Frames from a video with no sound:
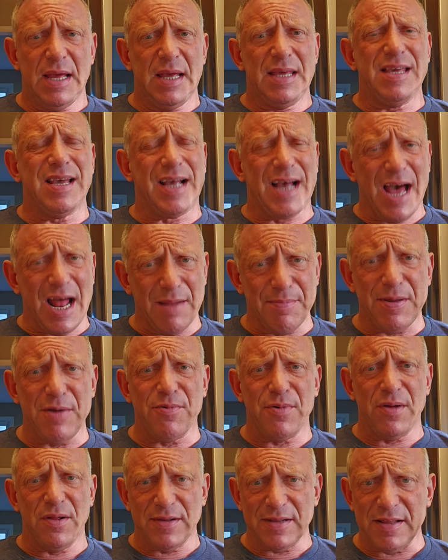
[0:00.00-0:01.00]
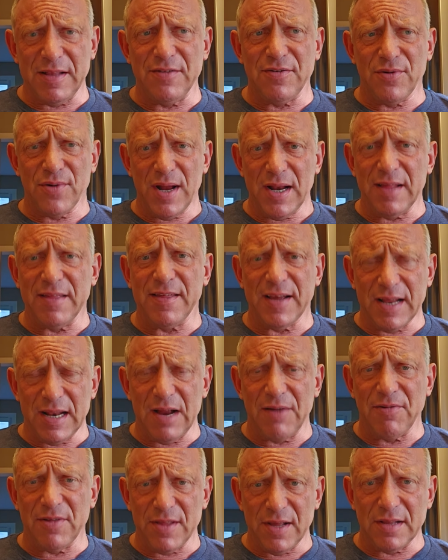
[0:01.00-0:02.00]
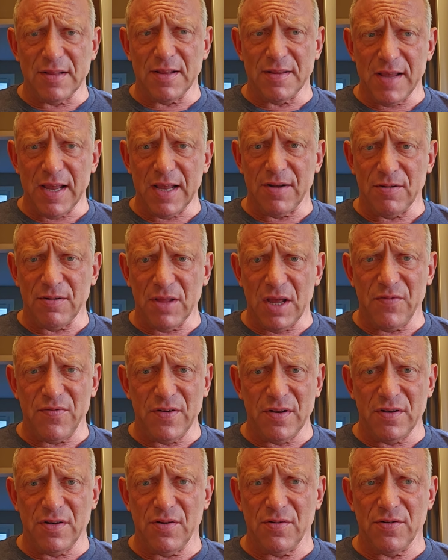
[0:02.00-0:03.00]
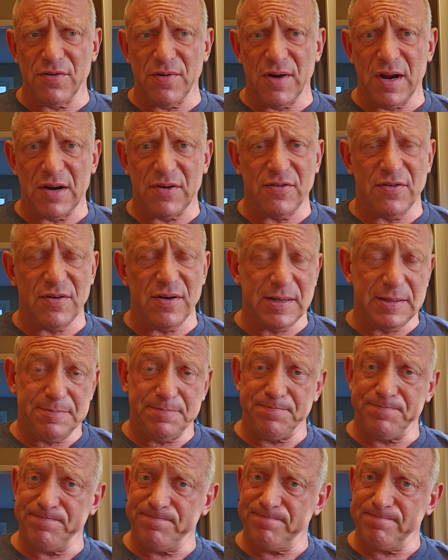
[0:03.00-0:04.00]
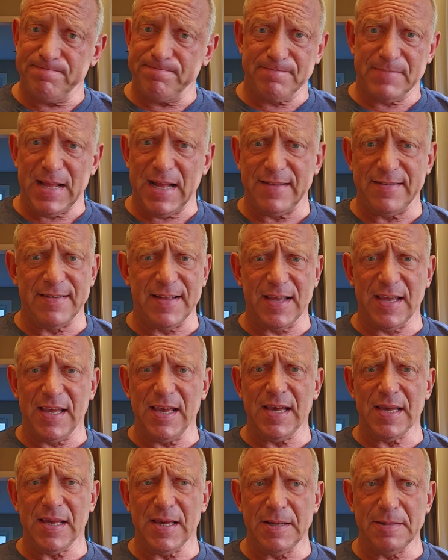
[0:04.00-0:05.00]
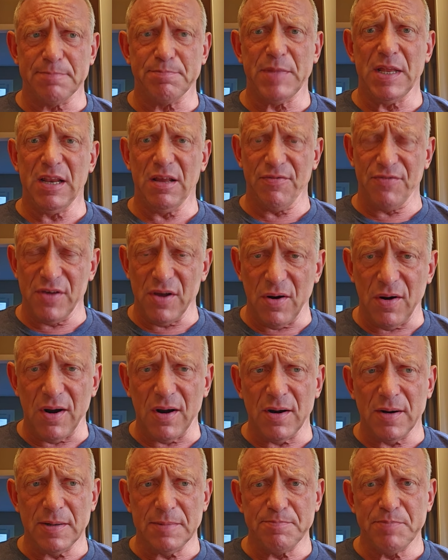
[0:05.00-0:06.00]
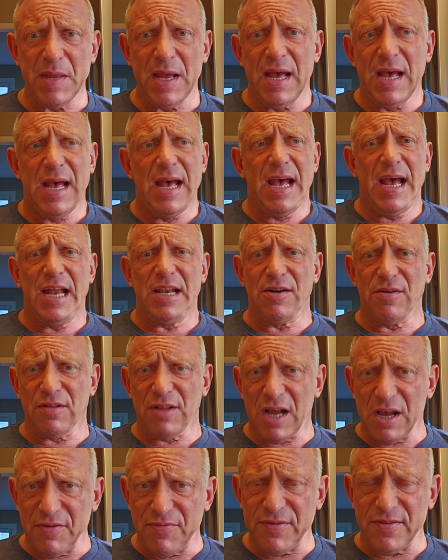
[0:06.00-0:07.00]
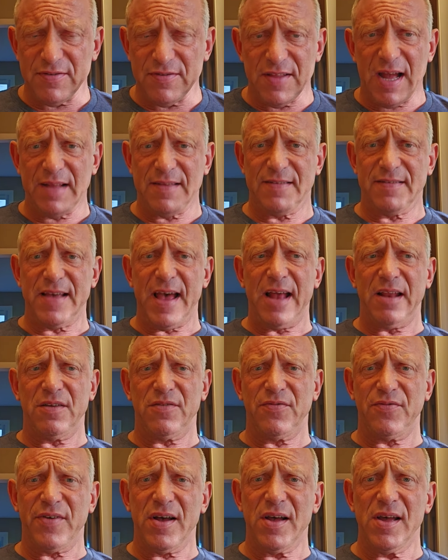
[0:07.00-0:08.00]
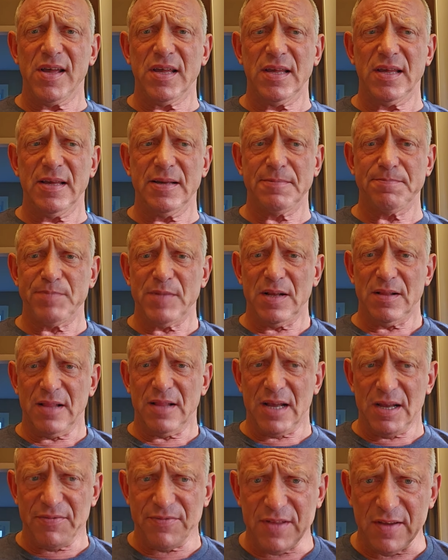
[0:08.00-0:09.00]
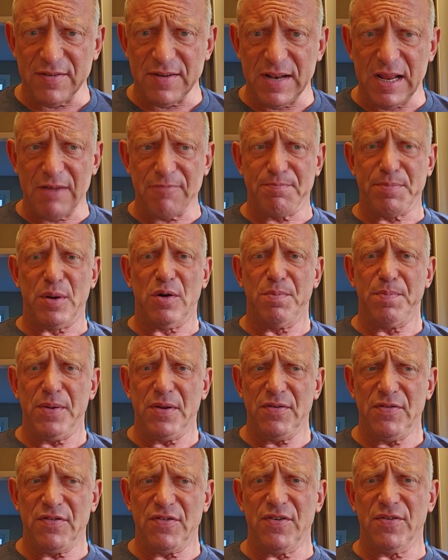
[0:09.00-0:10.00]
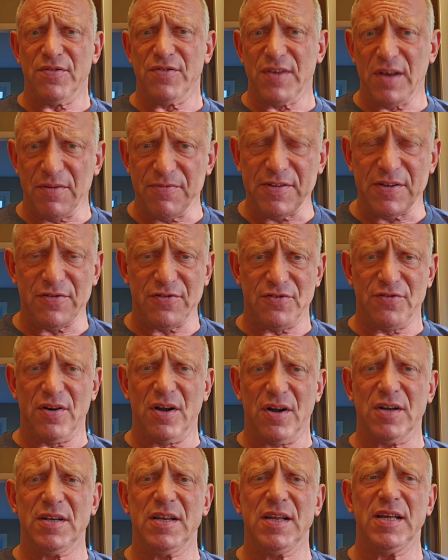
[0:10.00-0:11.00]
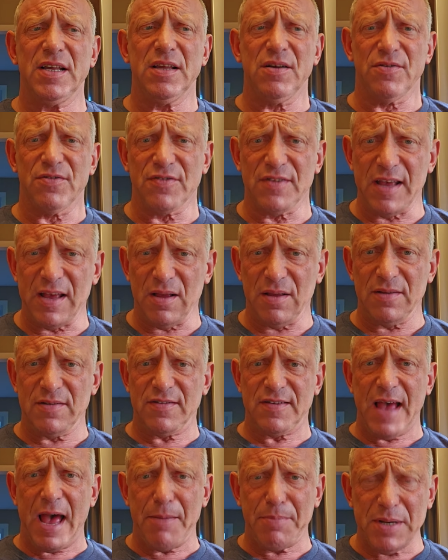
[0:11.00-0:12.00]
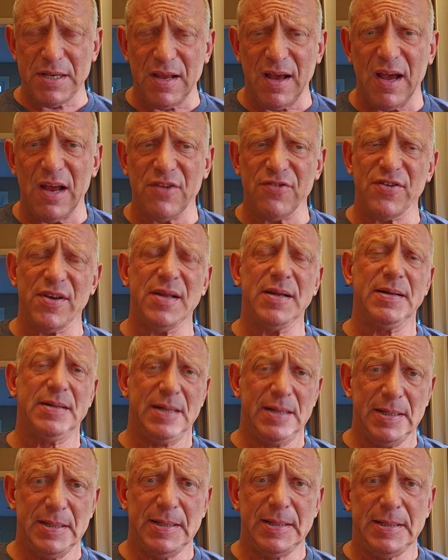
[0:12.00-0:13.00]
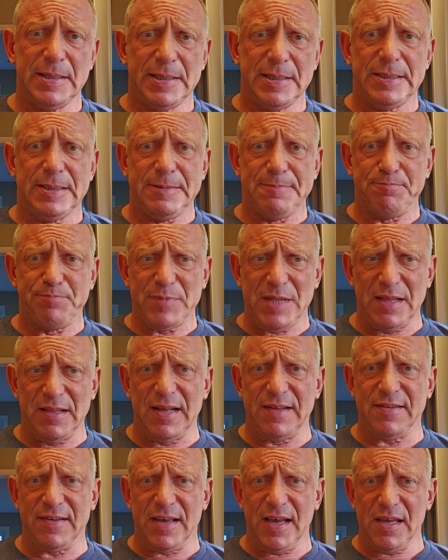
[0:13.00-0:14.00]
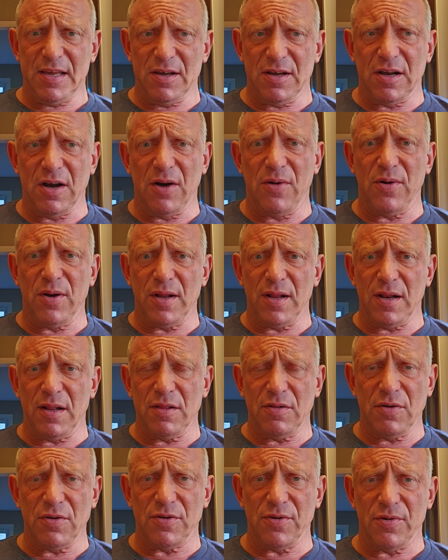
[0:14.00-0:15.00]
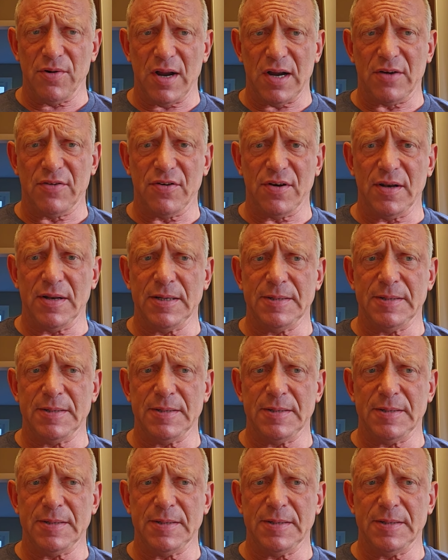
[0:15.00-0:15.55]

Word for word: You got to be willing to do anything and everything to take your life in a new direction. That's the key. And if you are, and your life is not satisfying, your life doesn't have purpose, you're self destructing, you're sabotaging, then let's get you going in a new direction.